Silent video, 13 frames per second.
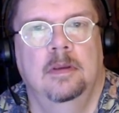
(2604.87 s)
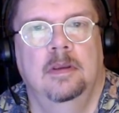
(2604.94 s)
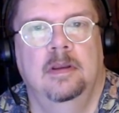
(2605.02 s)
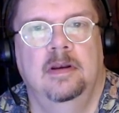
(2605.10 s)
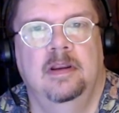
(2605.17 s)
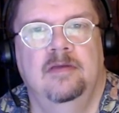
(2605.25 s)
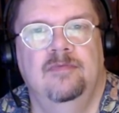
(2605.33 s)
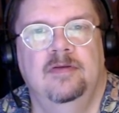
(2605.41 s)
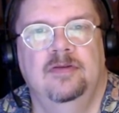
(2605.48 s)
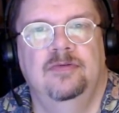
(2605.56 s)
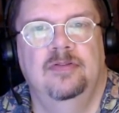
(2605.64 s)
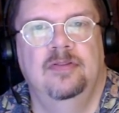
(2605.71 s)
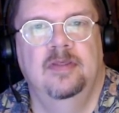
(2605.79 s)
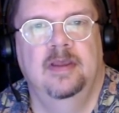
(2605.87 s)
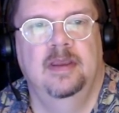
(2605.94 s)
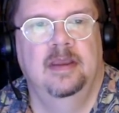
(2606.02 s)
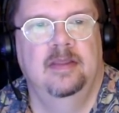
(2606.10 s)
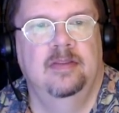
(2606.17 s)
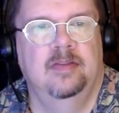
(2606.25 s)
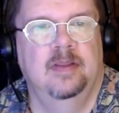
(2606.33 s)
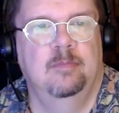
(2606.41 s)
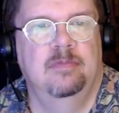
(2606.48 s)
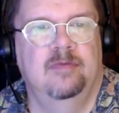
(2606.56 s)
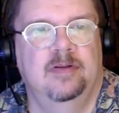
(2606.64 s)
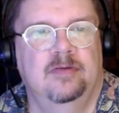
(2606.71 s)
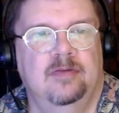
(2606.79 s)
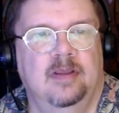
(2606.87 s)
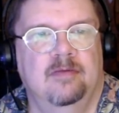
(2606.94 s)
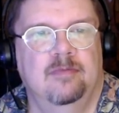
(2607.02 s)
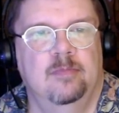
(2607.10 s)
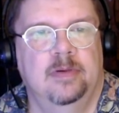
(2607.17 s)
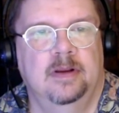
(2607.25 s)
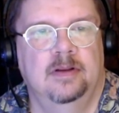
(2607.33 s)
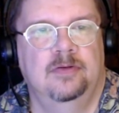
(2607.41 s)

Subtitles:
And if it's there, then that prevents that from being a